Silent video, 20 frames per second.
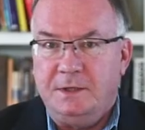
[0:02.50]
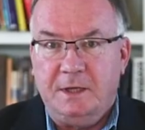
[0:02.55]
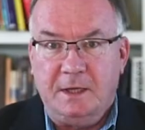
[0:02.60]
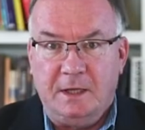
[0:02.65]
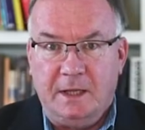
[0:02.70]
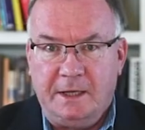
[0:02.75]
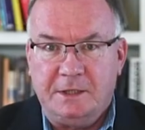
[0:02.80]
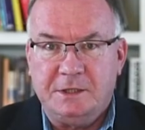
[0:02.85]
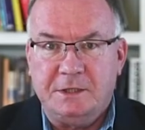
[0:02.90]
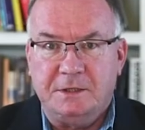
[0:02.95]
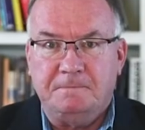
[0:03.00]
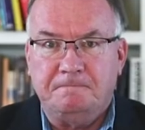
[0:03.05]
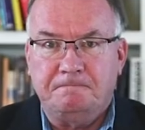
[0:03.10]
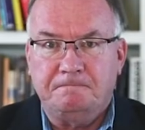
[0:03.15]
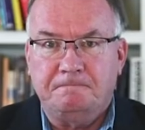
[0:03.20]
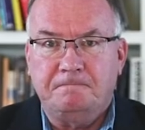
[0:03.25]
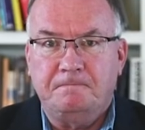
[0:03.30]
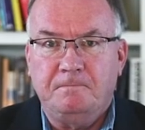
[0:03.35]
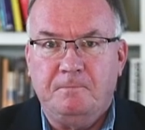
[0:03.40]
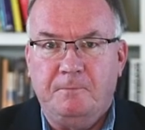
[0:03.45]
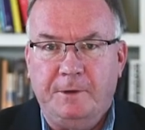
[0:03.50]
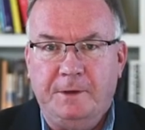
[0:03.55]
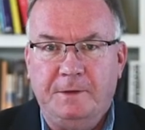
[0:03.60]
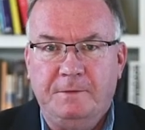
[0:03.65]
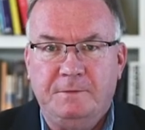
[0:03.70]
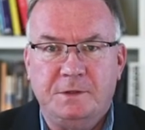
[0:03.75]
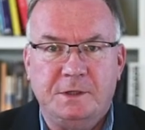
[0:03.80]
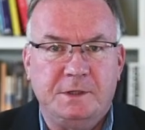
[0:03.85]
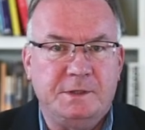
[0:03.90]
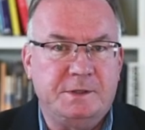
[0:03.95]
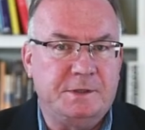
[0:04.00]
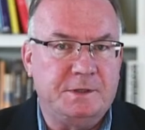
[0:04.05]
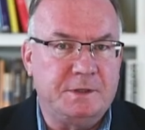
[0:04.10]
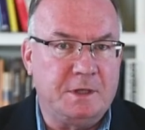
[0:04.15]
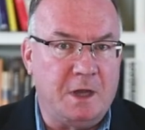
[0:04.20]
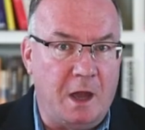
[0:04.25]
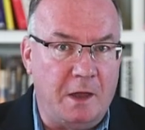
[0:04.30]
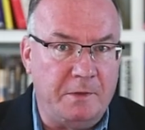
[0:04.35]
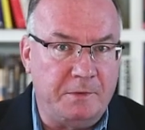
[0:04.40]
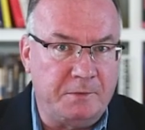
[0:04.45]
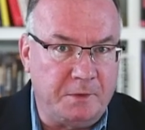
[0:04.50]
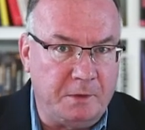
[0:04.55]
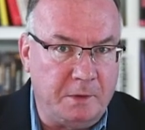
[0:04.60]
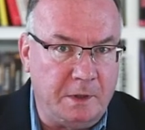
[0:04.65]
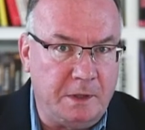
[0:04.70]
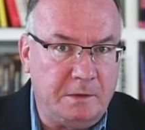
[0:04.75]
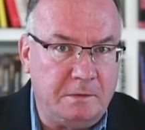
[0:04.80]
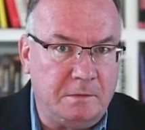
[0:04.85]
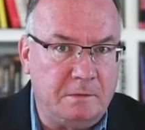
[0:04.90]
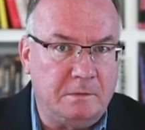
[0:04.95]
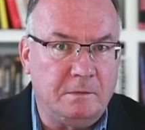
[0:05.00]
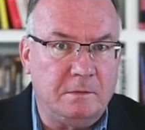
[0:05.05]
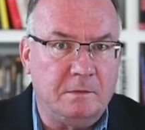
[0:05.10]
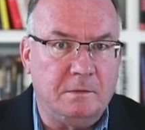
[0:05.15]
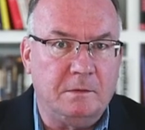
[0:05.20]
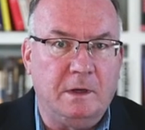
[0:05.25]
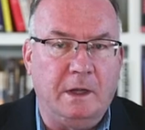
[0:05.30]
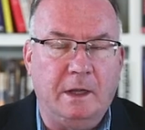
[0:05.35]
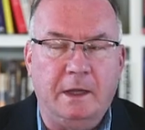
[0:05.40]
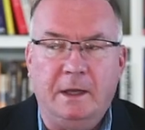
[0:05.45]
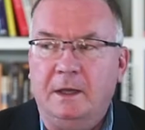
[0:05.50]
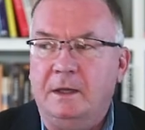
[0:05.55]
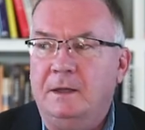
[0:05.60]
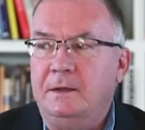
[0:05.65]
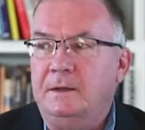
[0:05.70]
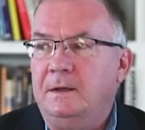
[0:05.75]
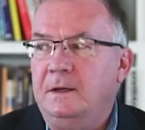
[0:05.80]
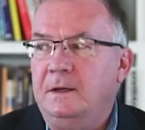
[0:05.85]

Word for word: the election, we've just gone through it, and